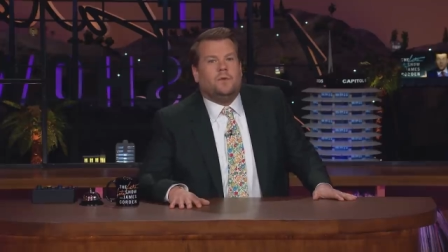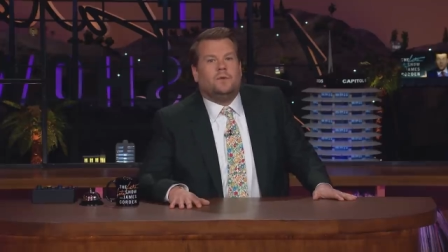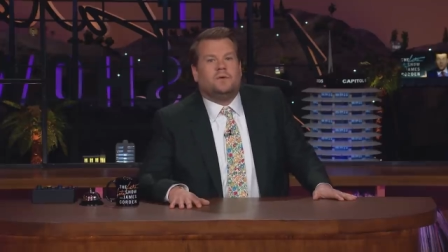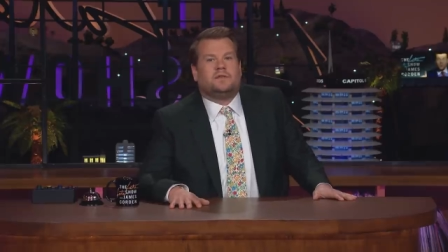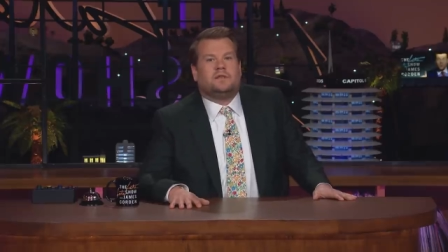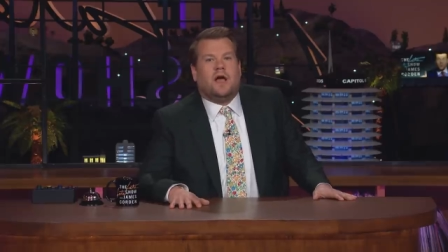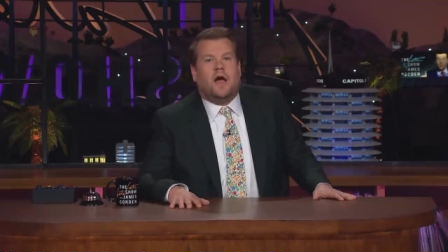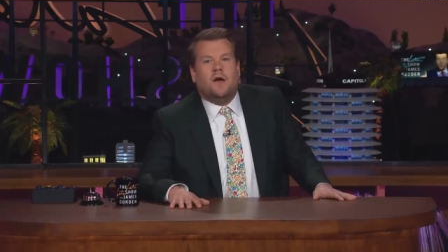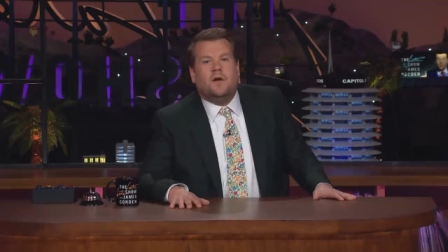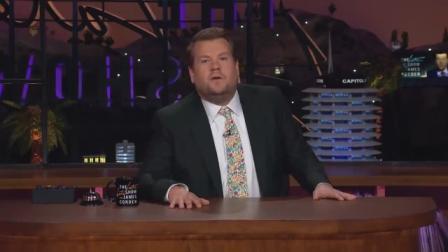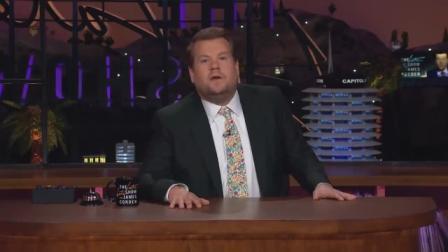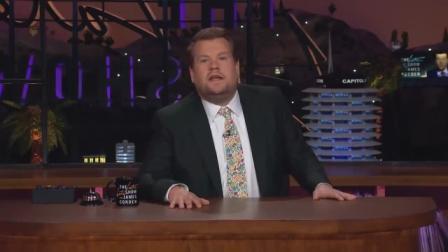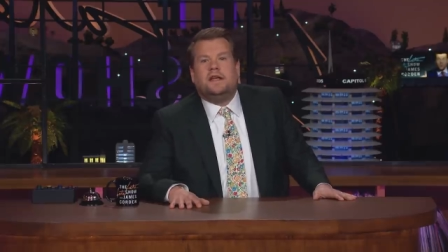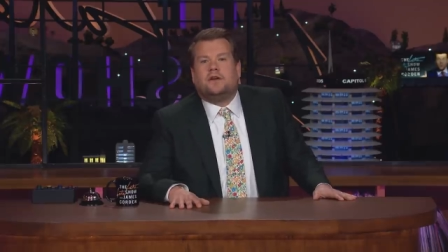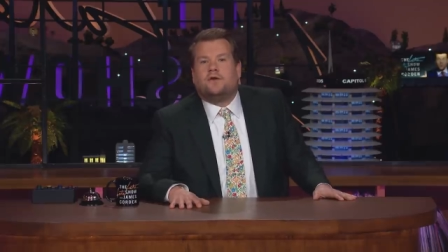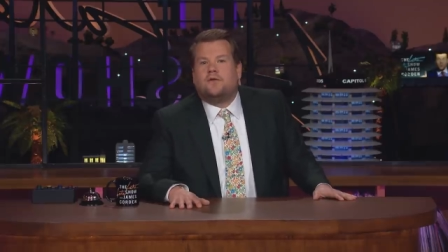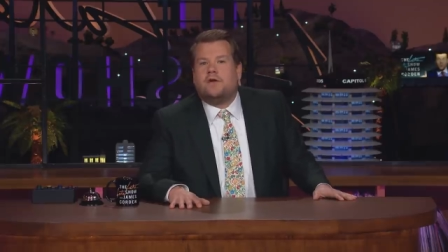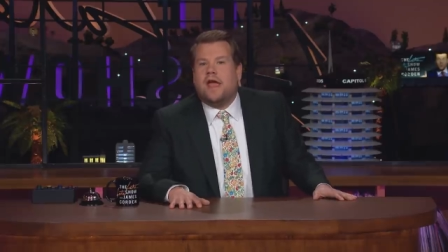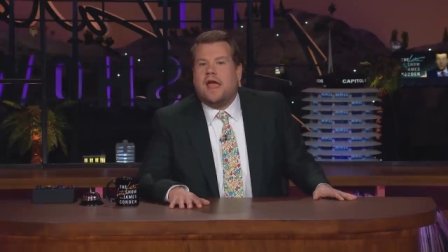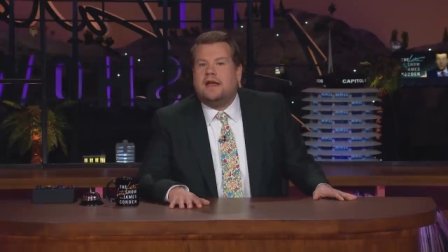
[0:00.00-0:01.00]
was
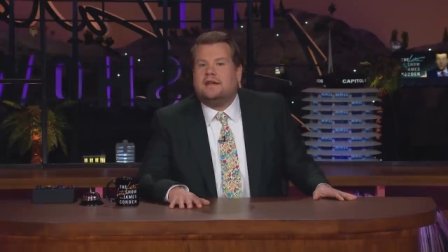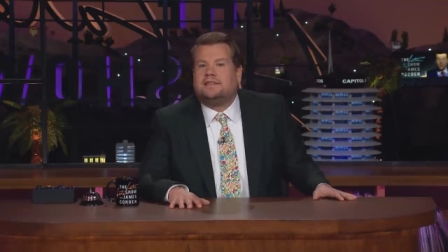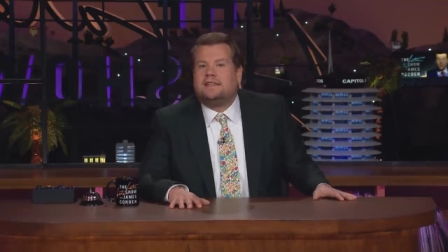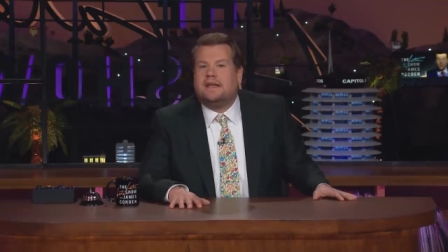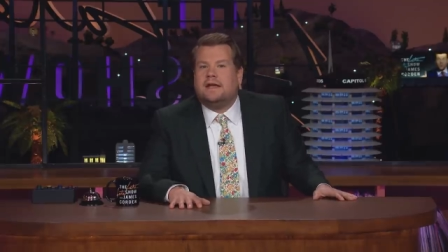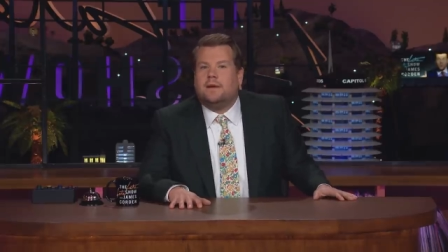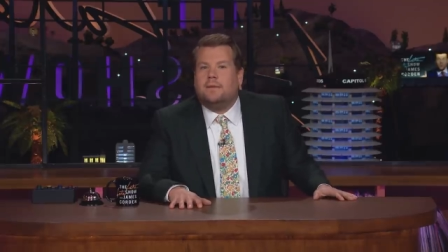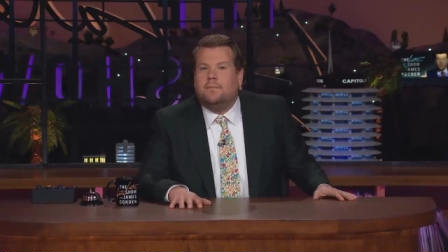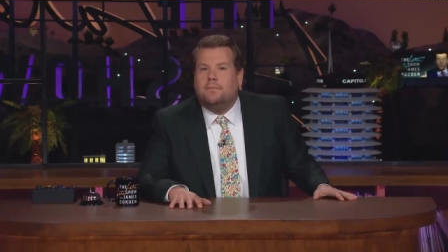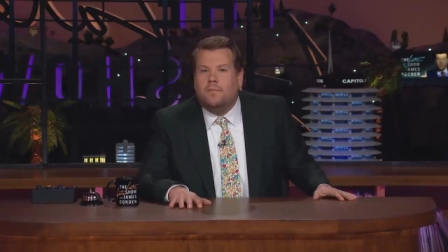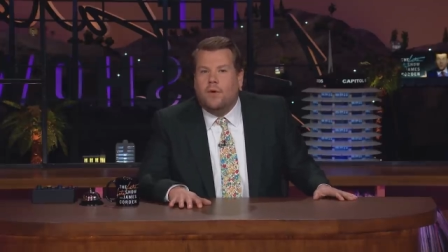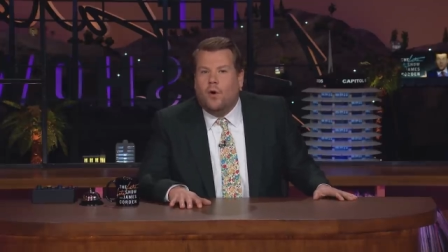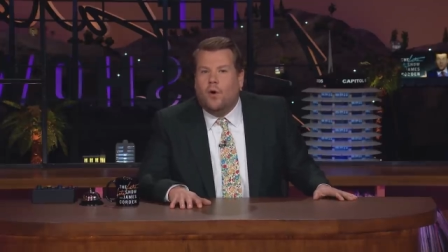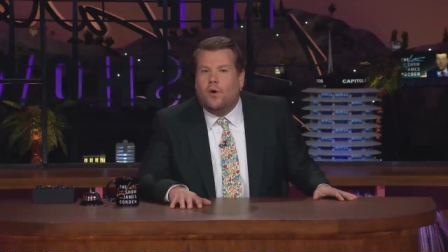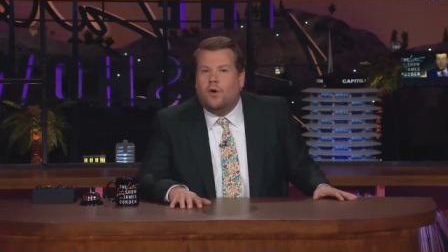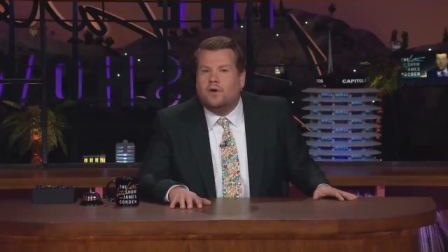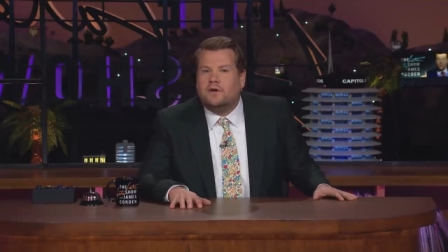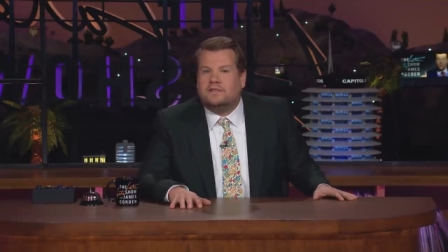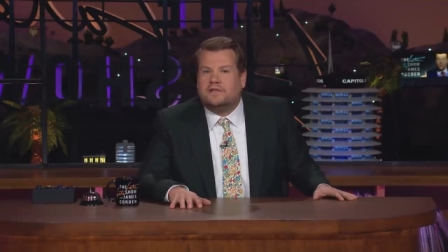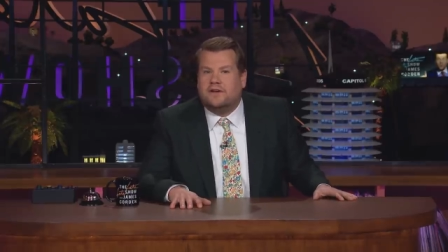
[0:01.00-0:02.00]
only creating
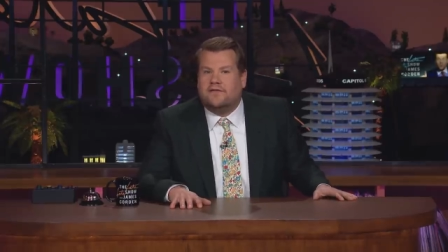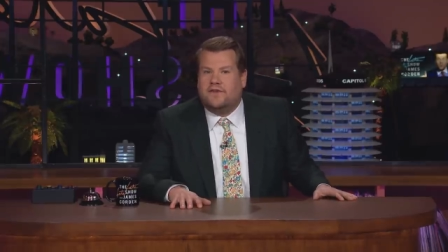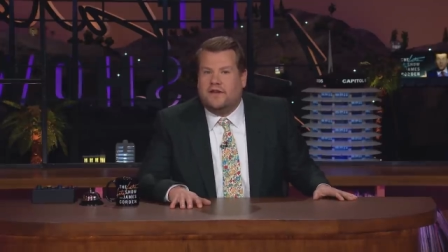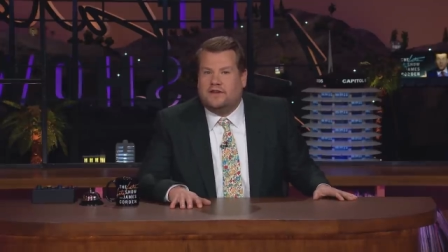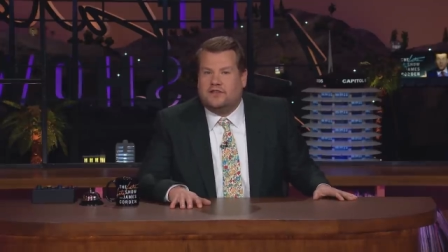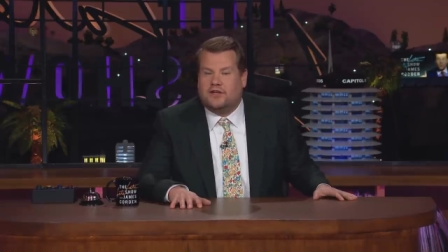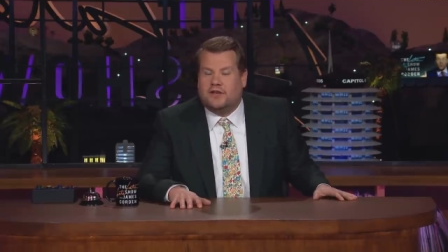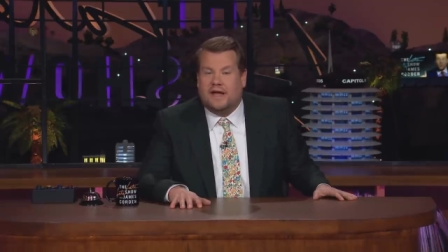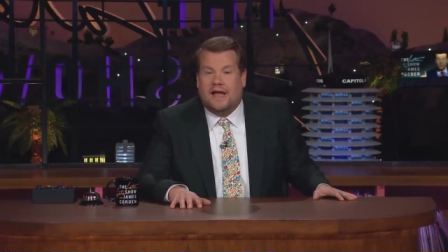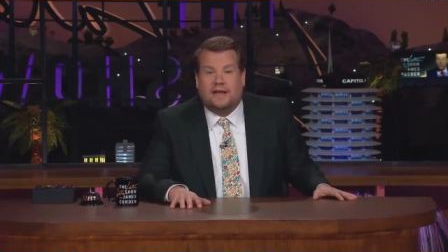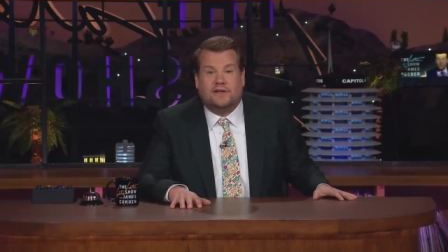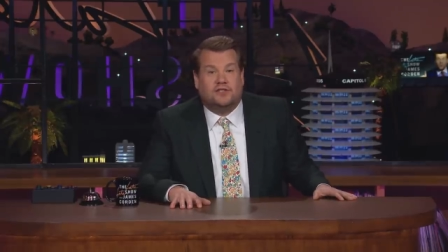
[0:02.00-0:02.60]
more division,